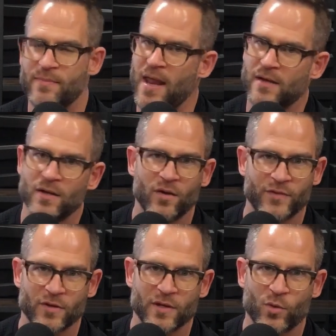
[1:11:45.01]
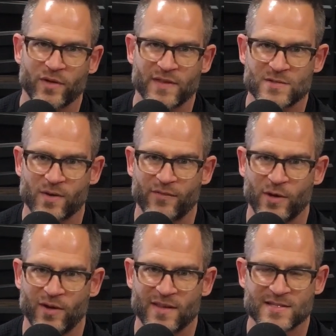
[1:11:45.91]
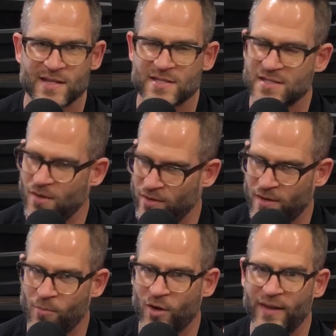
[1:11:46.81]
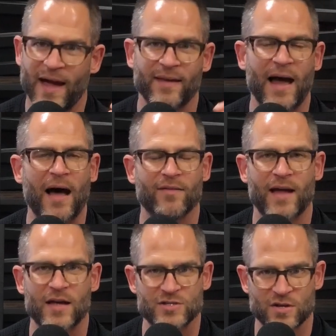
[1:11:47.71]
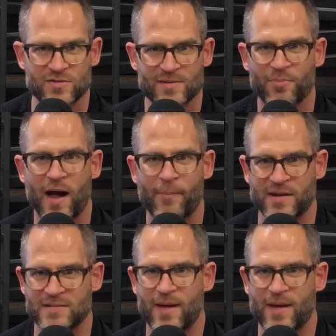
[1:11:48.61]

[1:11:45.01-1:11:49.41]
but I don't know if you're in the Northeast whenever you hear this and it's snowing, come on down. I'll show you some properties.